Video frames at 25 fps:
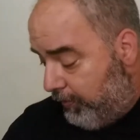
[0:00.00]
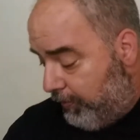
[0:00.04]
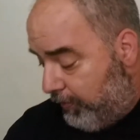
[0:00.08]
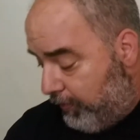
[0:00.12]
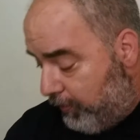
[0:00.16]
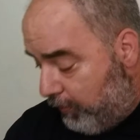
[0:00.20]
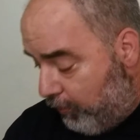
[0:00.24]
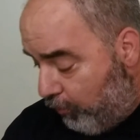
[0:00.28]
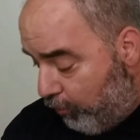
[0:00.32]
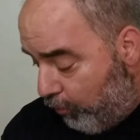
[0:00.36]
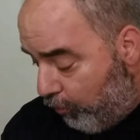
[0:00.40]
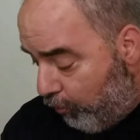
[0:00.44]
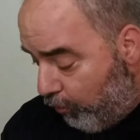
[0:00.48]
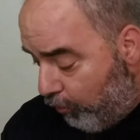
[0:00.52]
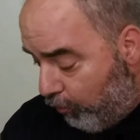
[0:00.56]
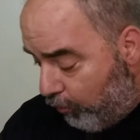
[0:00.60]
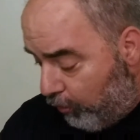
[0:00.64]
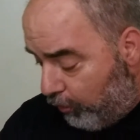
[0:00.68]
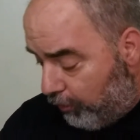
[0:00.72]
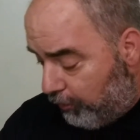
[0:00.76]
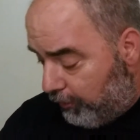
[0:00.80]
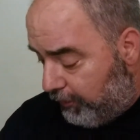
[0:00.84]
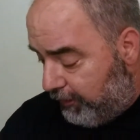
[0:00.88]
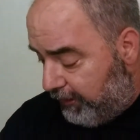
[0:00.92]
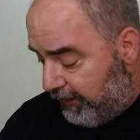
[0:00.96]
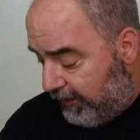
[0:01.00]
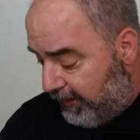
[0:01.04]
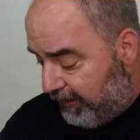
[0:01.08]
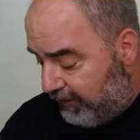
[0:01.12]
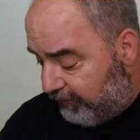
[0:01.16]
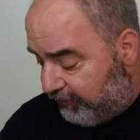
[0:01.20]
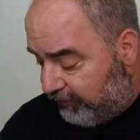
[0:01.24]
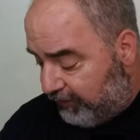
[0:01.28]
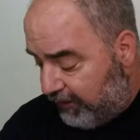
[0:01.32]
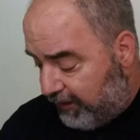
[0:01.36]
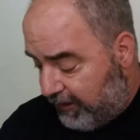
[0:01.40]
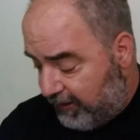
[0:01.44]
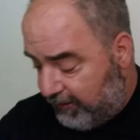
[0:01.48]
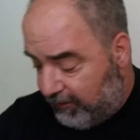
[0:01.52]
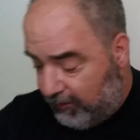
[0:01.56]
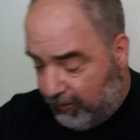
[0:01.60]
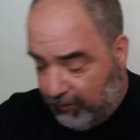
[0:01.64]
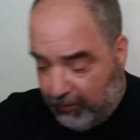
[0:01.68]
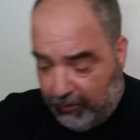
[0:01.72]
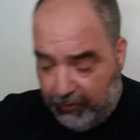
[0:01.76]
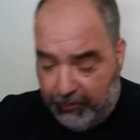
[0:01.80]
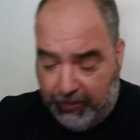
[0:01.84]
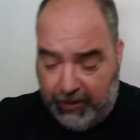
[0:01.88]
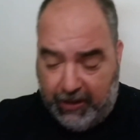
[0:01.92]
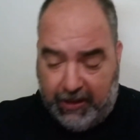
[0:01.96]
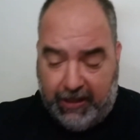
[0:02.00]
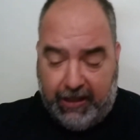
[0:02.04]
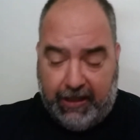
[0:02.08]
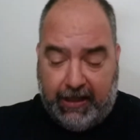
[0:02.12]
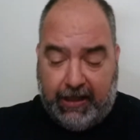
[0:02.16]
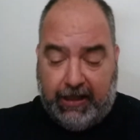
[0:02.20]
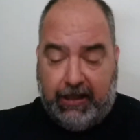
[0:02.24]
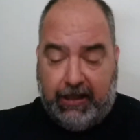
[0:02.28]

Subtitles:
Or is it the